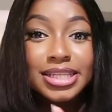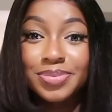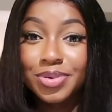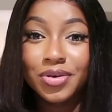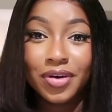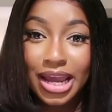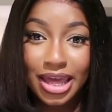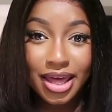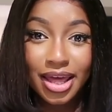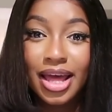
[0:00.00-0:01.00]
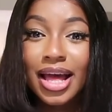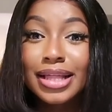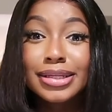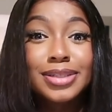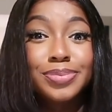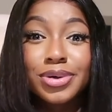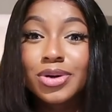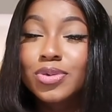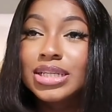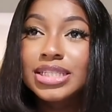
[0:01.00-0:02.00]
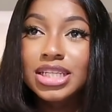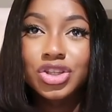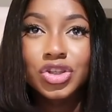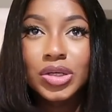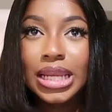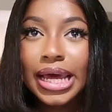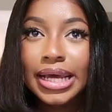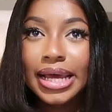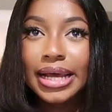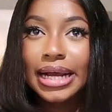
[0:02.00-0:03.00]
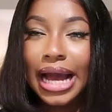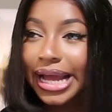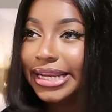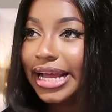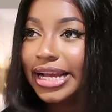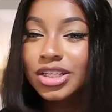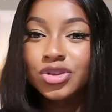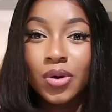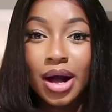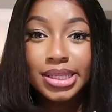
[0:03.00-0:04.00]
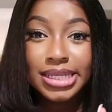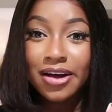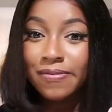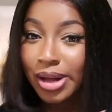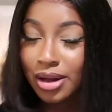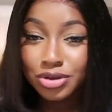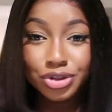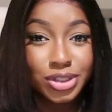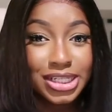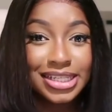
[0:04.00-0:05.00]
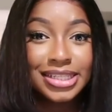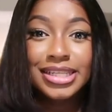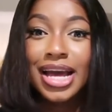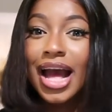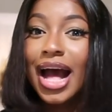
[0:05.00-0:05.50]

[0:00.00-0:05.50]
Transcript: This book right here, this book could teach you like guidelines on how to have boundaries,